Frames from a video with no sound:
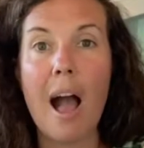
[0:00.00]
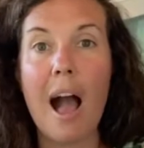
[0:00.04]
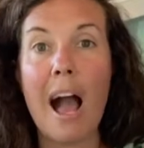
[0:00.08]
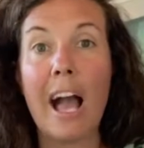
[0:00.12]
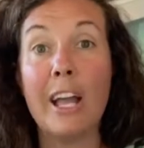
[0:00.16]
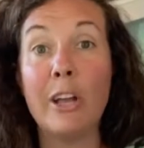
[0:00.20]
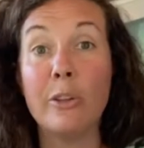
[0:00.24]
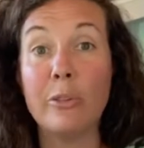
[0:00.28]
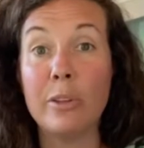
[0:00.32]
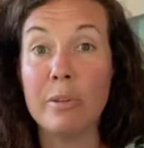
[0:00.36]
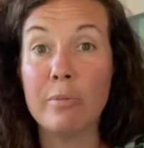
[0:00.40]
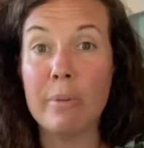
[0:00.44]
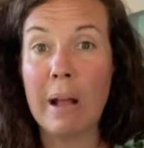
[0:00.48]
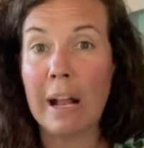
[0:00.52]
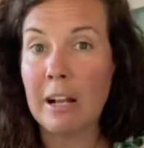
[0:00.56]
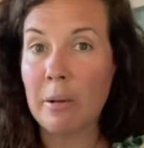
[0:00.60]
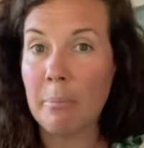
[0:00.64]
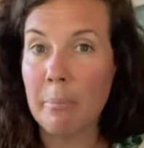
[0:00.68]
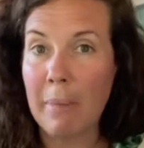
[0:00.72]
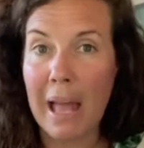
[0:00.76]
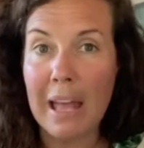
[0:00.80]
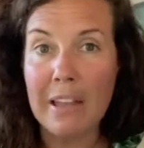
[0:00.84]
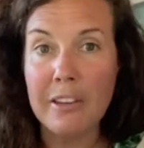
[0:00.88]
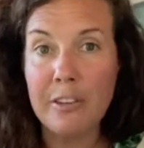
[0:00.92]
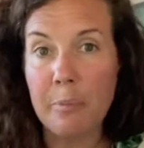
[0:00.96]
I only
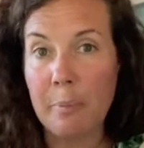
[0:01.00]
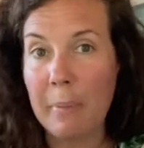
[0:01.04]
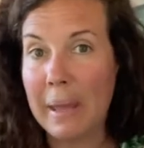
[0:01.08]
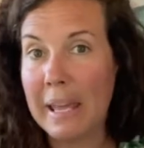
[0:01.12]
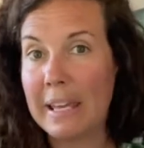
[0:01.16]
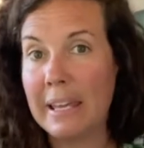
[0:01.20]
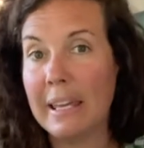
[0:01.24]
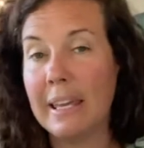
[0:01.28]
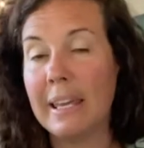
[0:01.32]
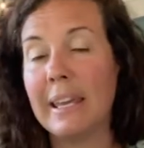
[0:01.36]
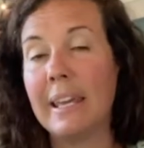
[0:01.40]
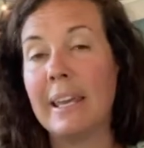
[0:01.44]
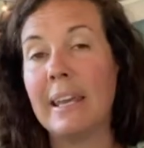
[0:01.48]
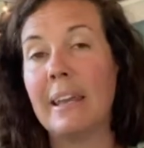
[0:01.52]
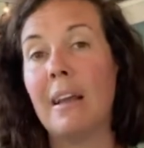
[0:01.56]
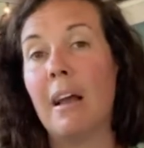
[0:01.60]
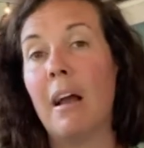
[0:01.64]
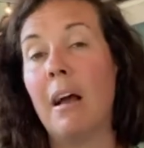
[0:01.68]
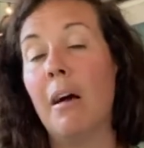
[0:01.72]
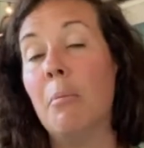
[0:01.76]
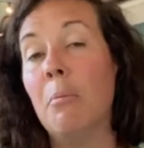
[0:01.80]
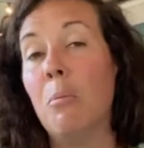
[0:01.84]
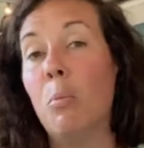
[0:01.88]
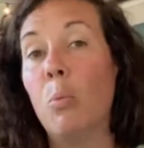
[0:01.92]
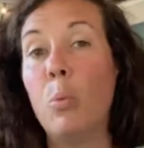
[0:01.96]
recommend making
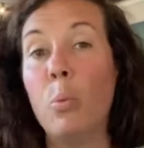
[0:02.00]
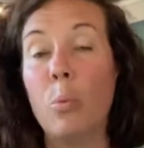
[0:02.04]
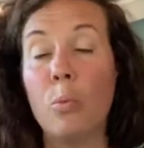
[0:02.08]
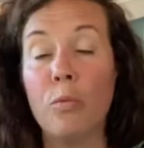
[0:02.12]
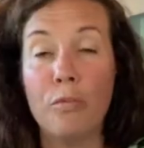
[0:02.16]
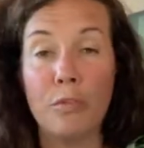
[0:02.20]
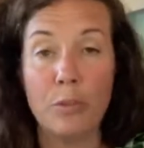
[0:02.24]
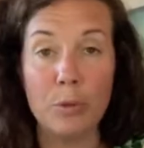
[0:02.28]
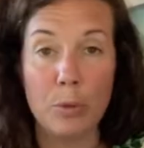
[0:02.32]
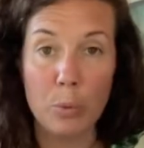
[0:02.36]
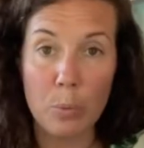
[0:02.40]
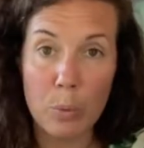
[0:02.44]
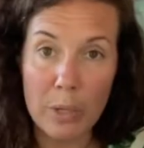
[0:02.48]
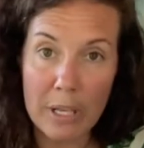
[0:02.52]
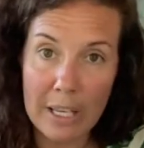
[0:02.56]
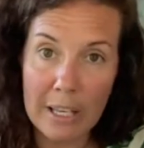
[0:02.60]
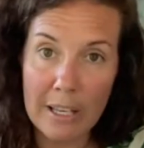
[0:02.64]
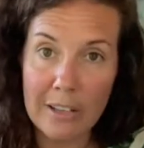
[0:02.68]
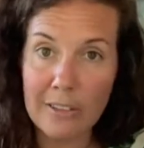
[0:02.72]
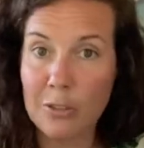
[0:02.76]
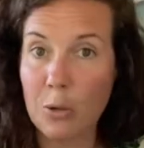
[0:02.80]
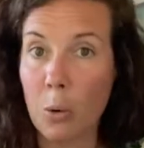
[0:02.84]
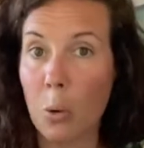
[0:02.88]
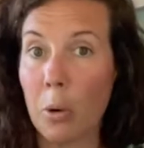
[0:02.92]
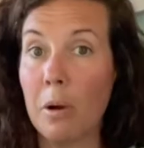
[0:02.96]
a few
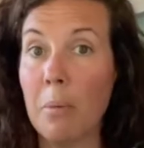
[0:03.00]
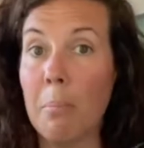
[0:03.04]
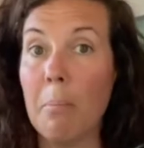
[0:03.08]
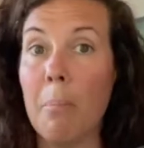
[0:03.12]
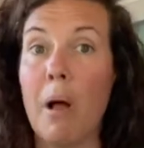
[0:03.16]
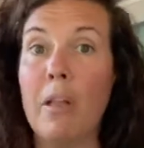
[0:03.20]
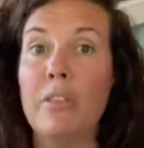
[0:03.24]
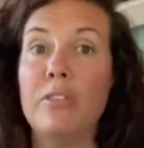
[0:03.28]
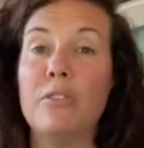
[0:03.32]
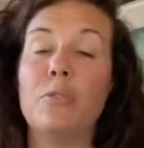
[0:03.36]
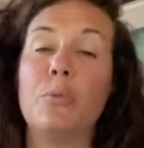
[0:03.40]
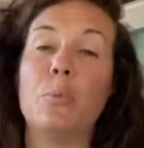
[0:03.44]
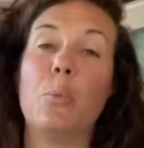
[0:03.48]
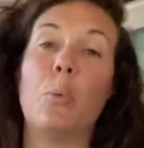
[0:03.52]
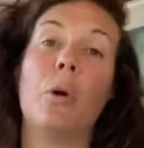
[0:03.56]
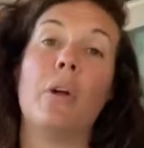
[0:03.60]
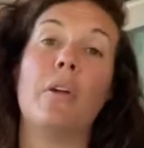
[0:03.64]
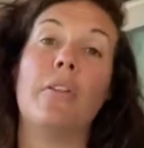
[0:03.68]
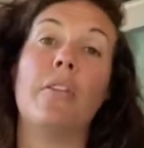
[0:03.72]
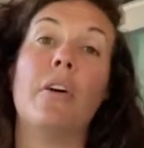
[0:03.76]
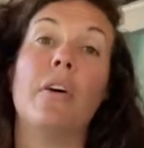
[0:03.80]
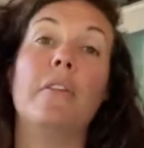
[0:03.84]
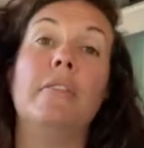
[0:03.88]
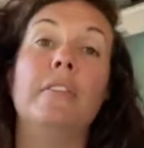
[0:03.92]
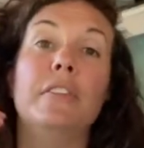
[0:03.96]
weeks or a month's
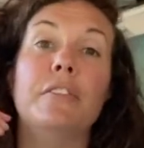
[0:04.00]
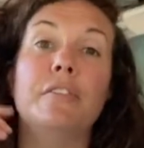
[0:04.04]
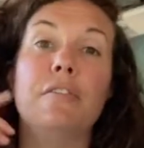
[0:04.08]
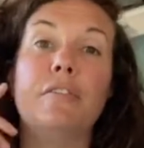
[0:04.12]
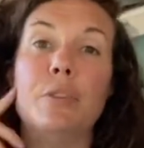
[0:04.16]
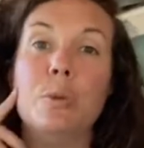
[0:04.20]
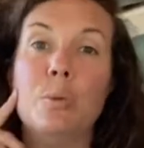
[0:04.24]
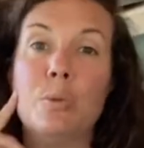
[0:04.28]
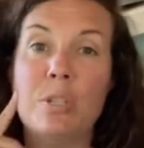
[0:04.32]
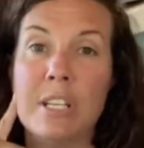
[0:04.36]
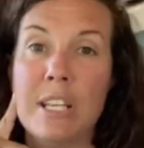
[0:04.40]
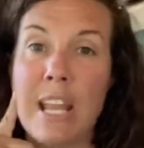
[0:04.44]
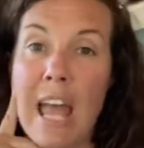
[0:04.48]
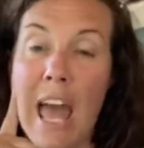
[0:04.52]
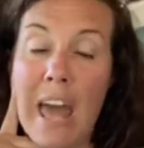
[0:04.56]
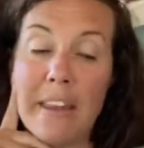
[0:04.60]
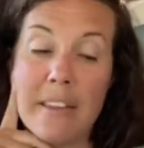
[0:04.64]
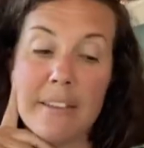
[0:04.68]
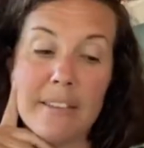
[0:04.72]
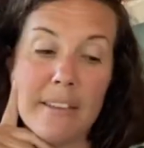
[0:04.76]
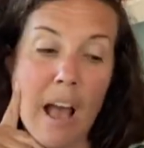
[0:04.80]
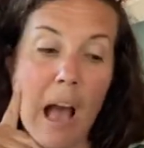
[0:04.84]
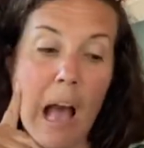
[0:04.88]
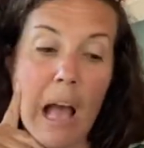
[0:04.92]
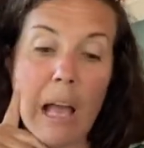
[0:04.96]
worth of infusion at a
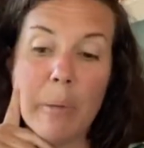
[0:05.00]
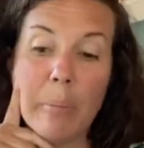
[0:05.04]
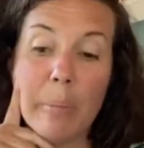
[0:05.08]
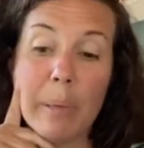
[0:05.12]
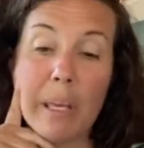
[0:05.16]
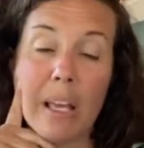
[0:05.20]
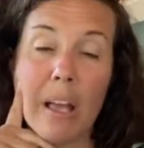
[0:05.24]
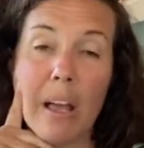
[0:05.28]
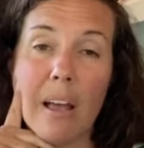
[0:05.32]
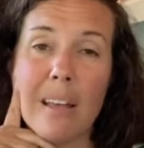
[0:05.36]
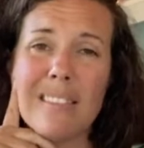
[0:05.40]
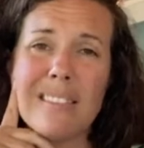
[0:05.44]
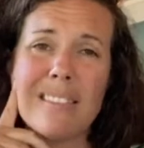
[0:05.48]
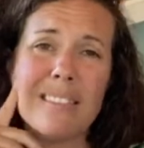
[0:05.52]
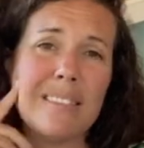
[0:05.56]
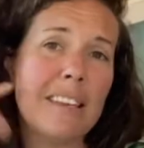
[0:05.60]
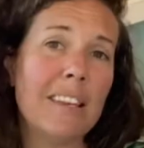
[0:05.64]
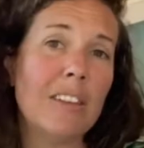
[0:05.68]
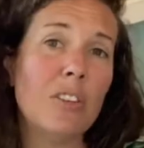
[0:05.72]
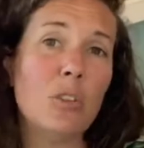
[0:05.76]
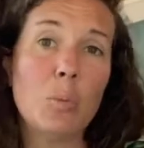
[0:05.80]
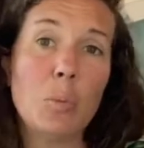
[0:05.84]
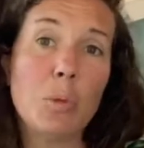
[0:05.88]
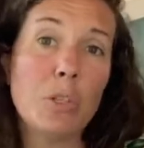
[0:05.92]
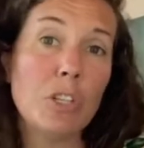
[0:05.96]
time, because
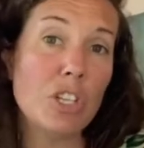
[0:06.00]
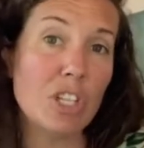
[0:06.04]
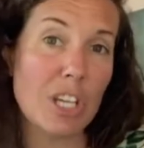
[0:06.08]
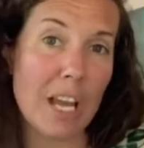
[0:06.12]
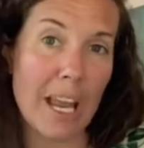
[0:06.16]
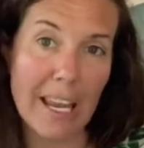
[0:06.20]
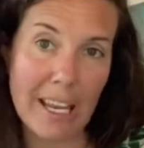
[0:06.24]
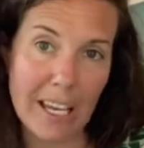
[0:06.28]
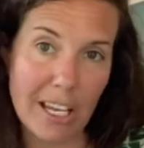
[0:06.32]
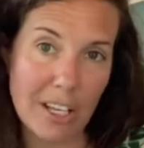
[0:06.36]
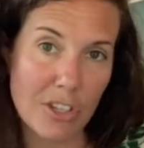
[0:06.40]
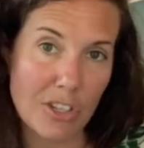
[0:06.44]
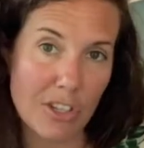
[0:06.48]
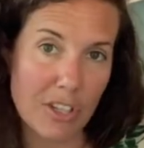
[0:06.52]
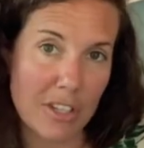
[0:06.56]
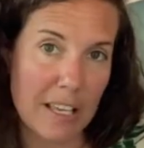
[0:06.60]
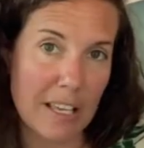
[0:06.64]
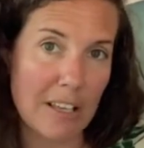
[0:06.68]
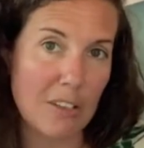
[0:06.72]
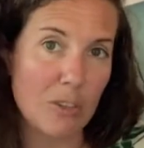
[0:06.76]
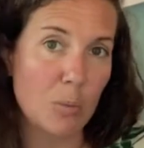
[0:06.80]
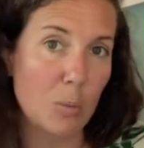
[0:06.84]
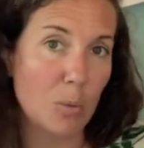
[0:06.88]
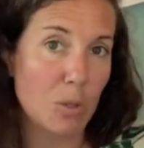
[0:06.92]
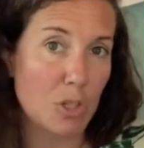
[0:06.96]
things will change,
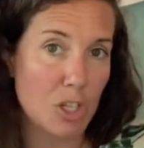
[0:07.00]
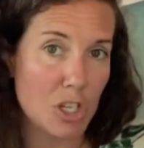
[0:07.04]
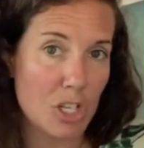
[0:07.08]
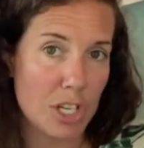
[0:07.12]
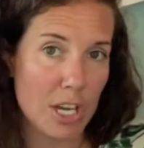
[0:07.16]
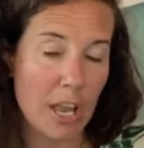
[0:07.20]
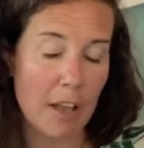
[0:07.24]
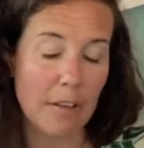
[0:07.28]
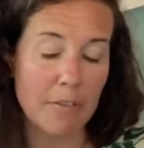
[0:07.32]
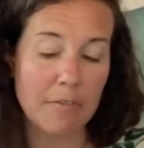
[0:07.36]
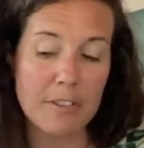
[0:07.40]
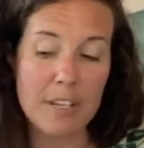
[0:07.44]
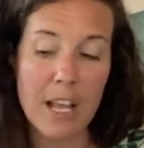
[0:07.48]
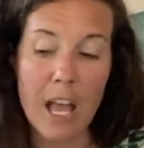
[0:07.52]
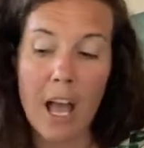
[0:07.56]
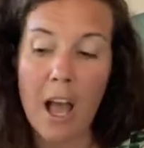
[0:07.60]
things will shift.